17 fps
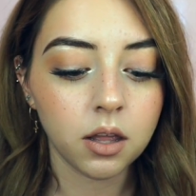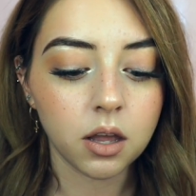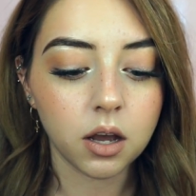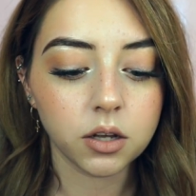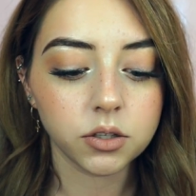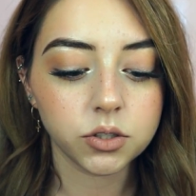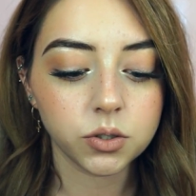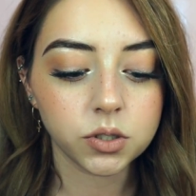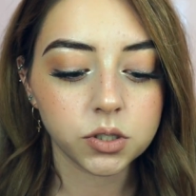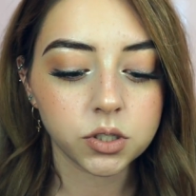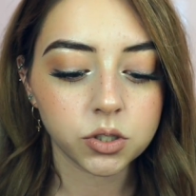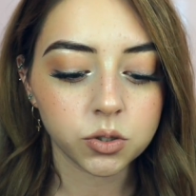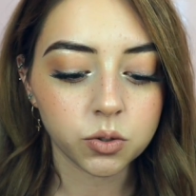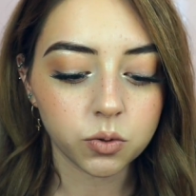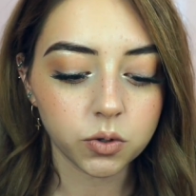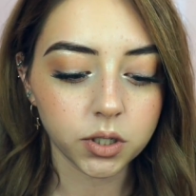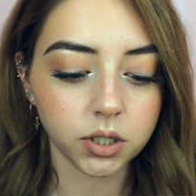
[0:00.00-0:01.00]
I'll do a
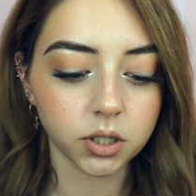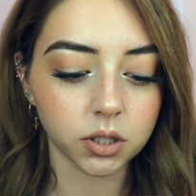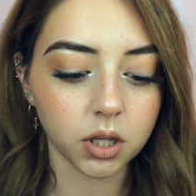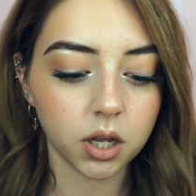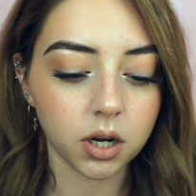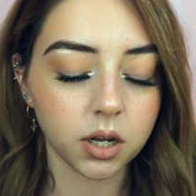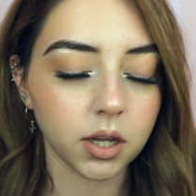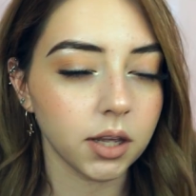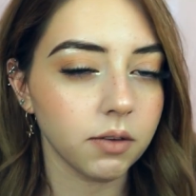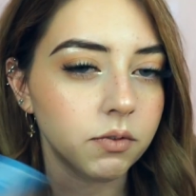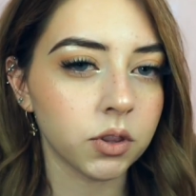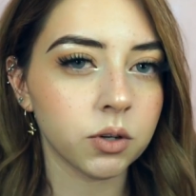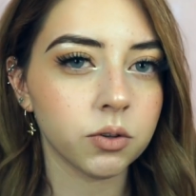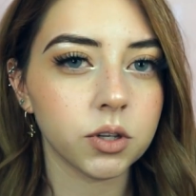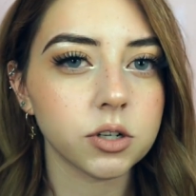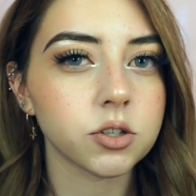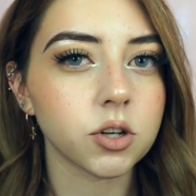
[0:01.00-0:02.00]
tutorial on it, even
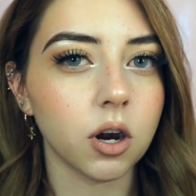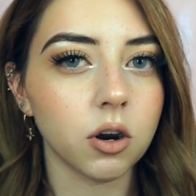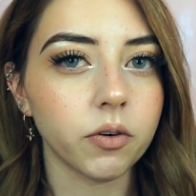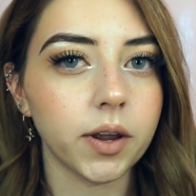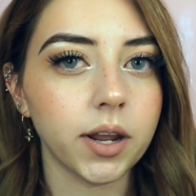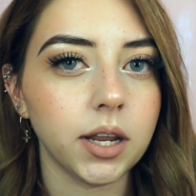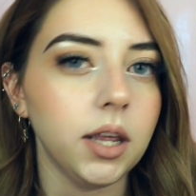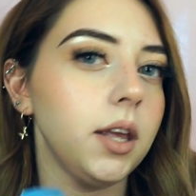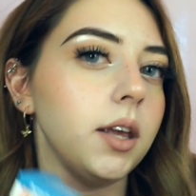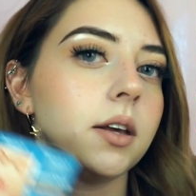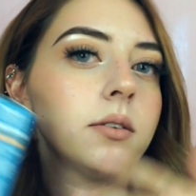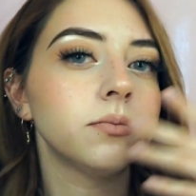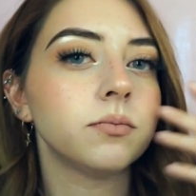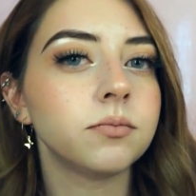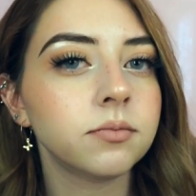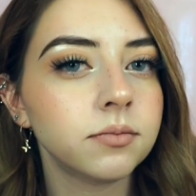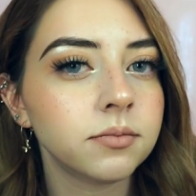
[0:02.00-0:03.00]
though there's already,
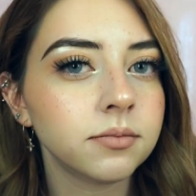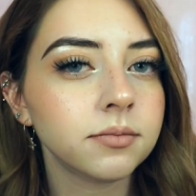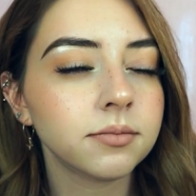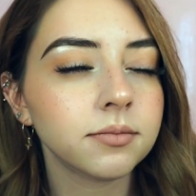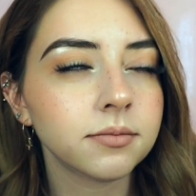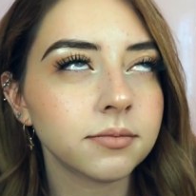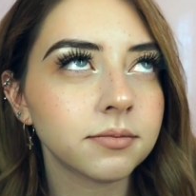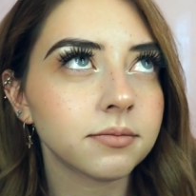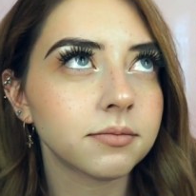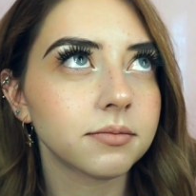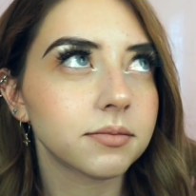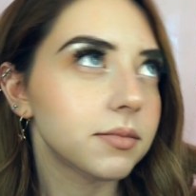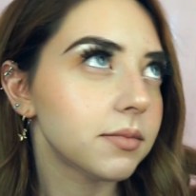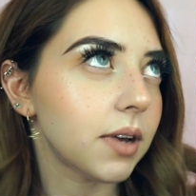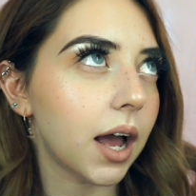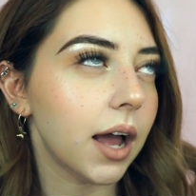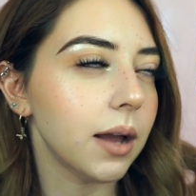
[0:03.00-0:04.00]

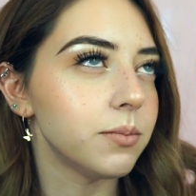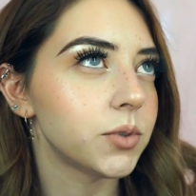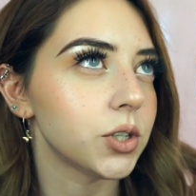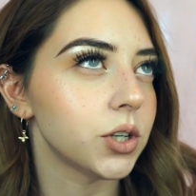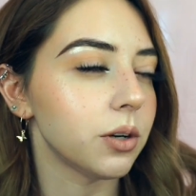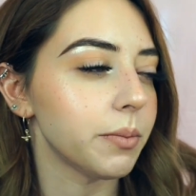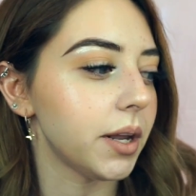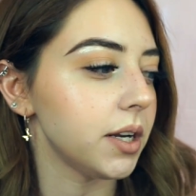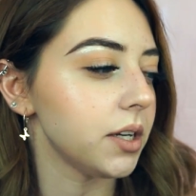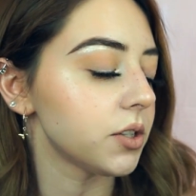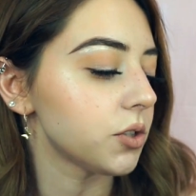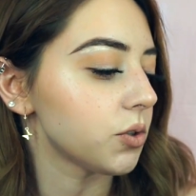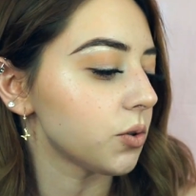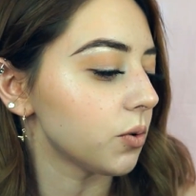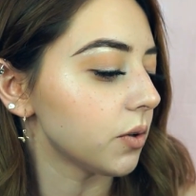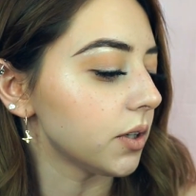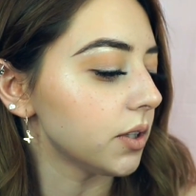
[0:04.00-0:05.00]
I'm sure, many
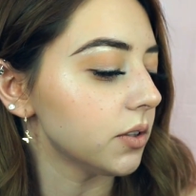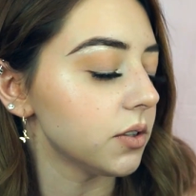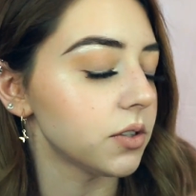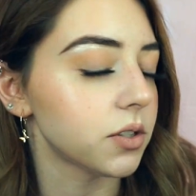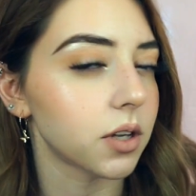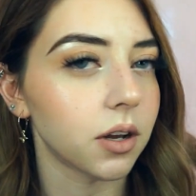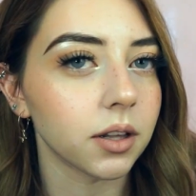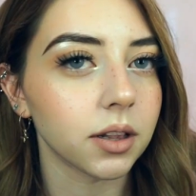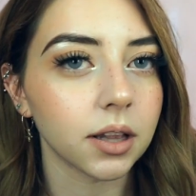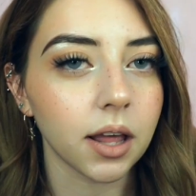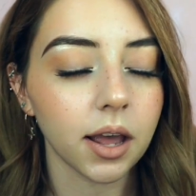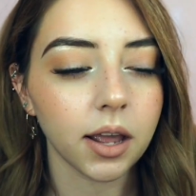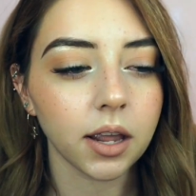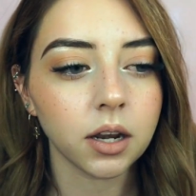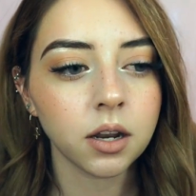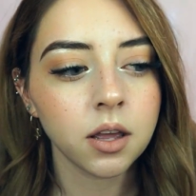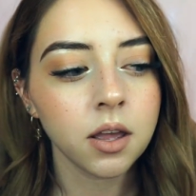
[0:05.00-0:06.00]
tutorials
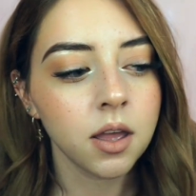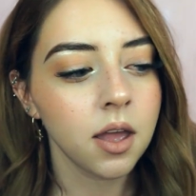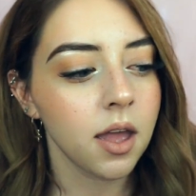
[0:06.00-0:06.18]
online.